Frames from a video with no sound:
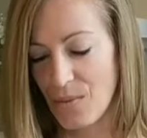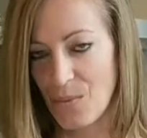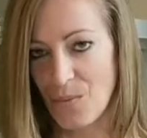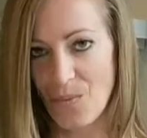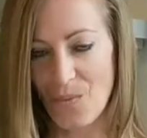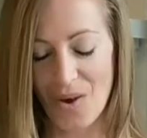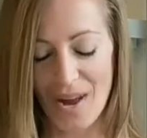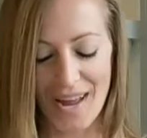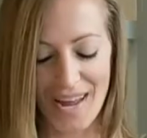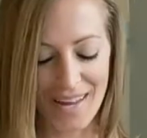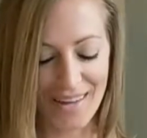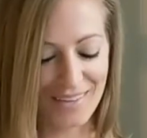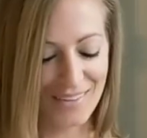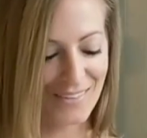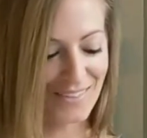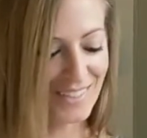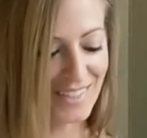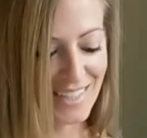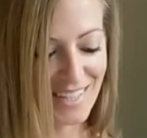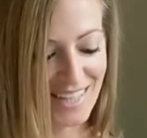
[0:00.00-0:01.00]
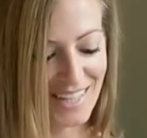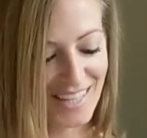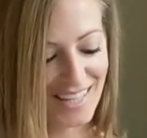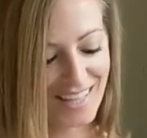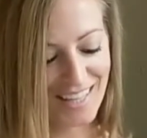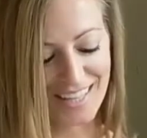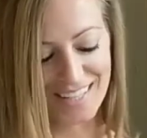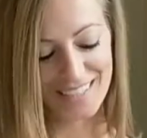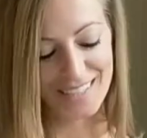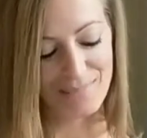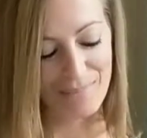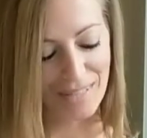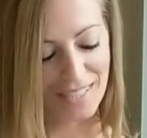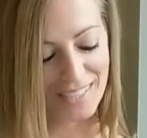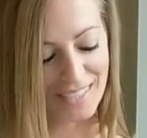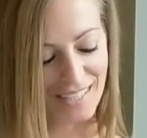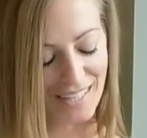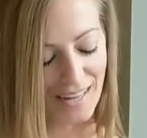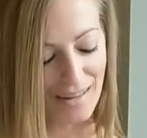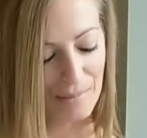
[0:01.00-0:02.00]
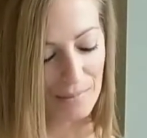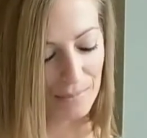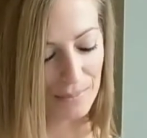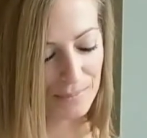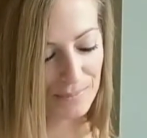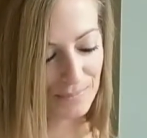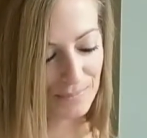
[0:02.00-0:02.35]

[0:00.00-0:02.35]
Wow. Let's mix it up.